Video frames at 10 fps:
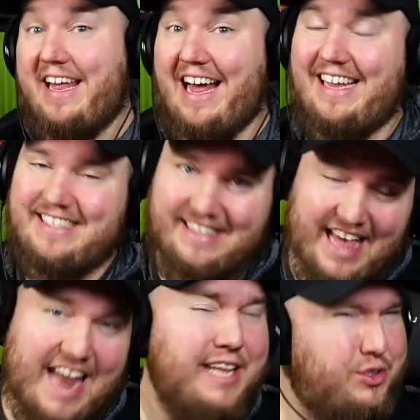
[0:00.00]
guys,
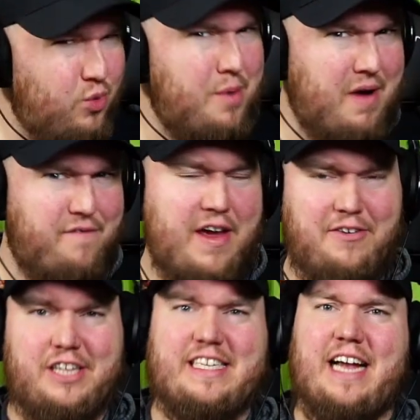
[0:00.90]
that is one of my
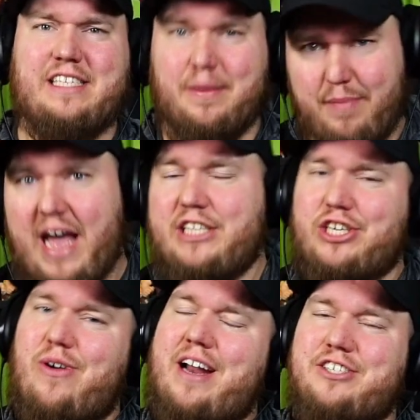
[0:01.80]
favorite attacks, the
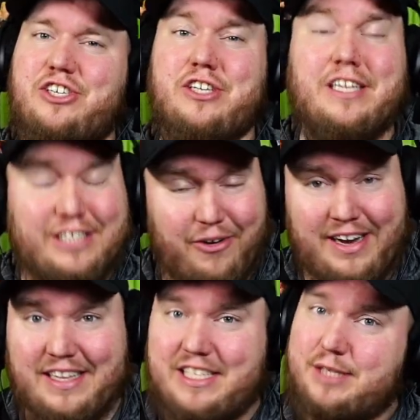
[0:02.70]
Magic Riders. Let's go ahead
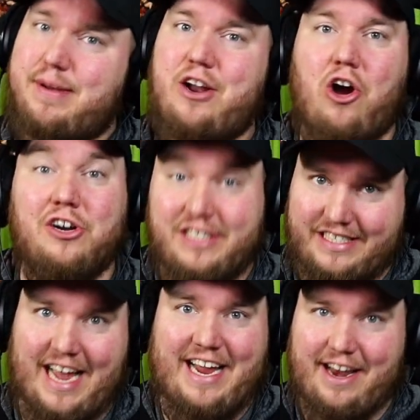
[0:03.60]
and let's spin our
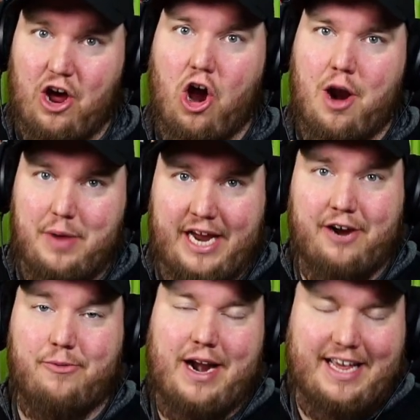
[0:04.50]
second army here. Ready,